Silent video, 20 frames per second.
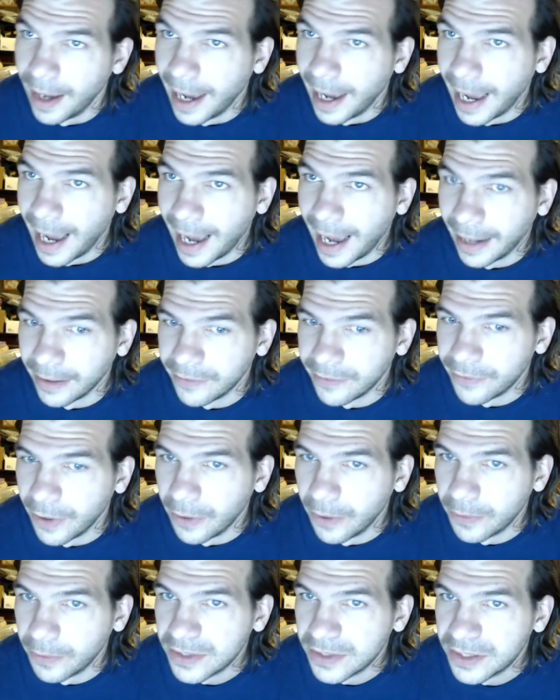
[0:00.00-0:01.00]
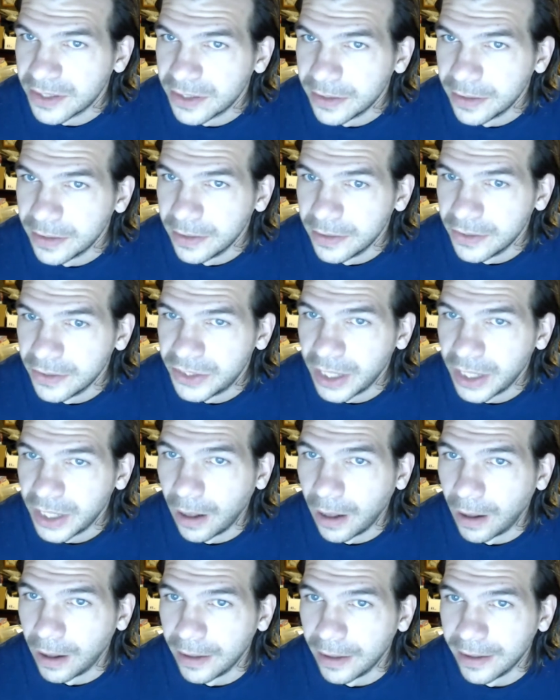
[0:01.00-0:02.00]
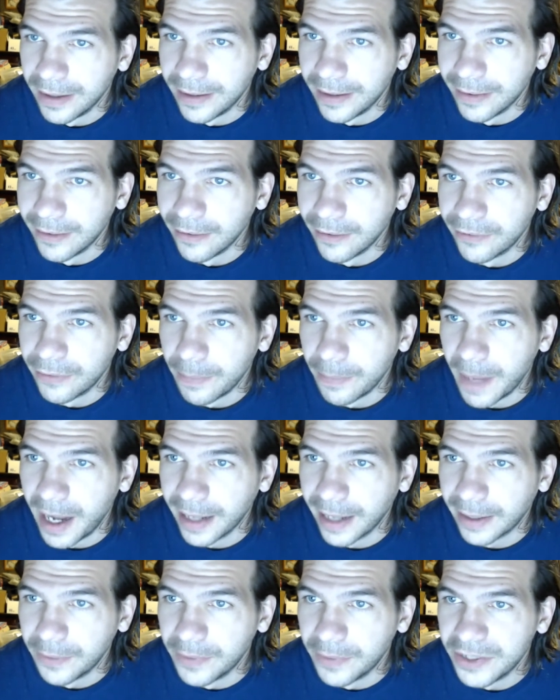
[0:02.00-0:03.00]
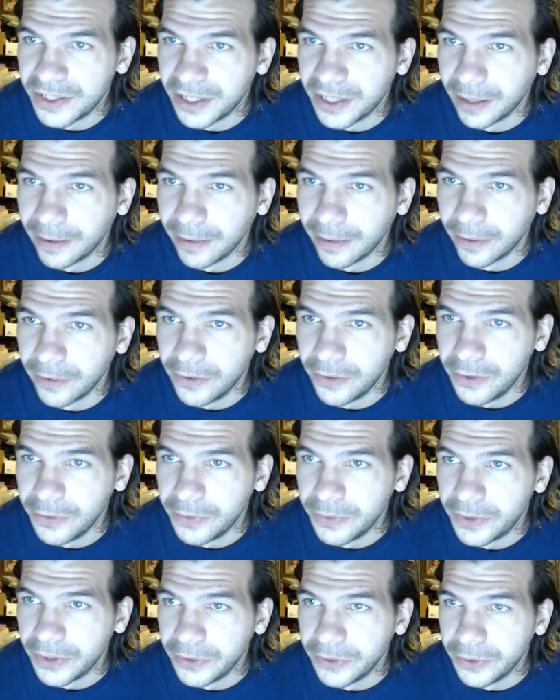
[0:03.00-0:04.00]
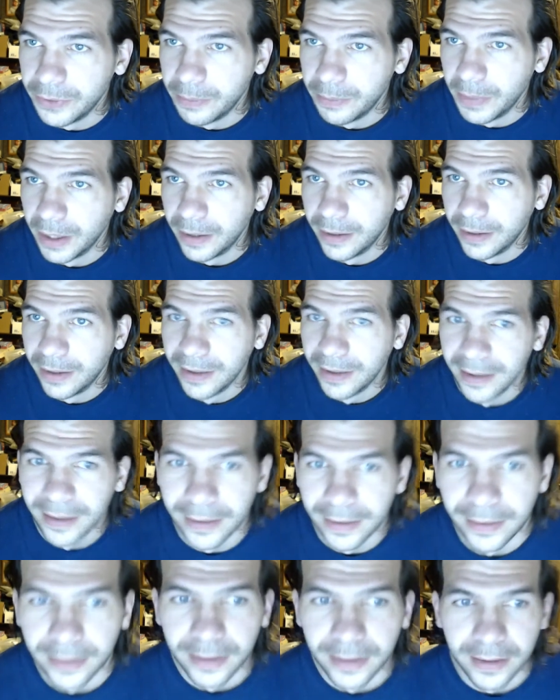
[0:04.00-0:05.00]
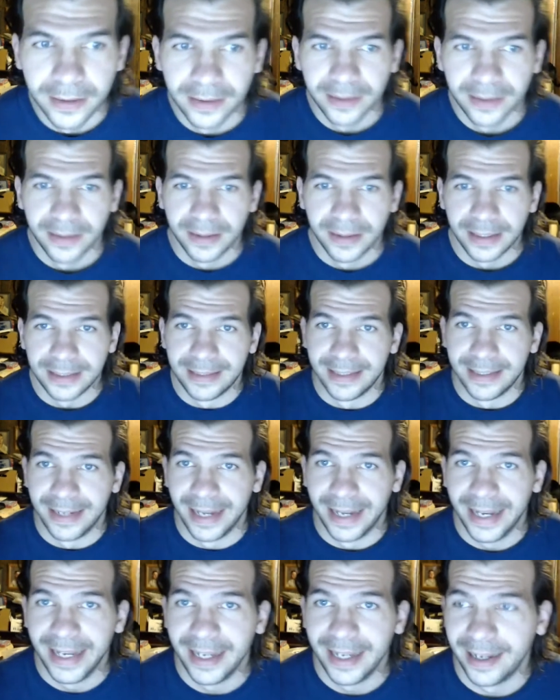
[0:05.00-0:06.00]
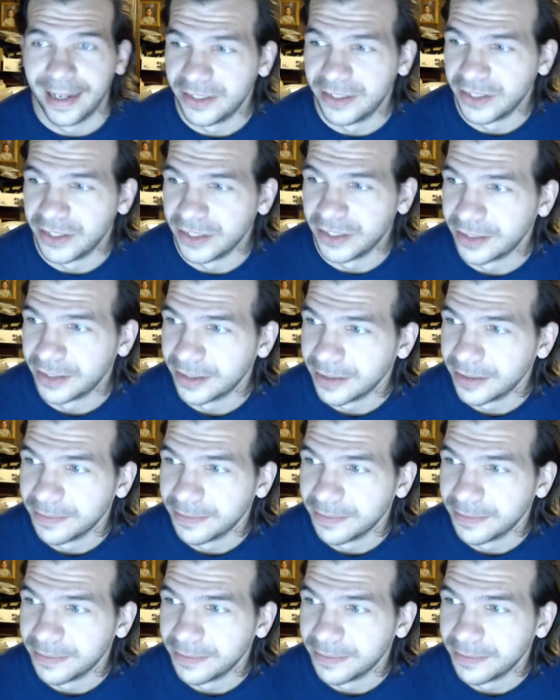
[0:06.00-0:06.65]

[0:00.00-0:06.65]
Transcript: Howdy, folks. Shawn here from Hiking with Shawn on YouTube. And today I just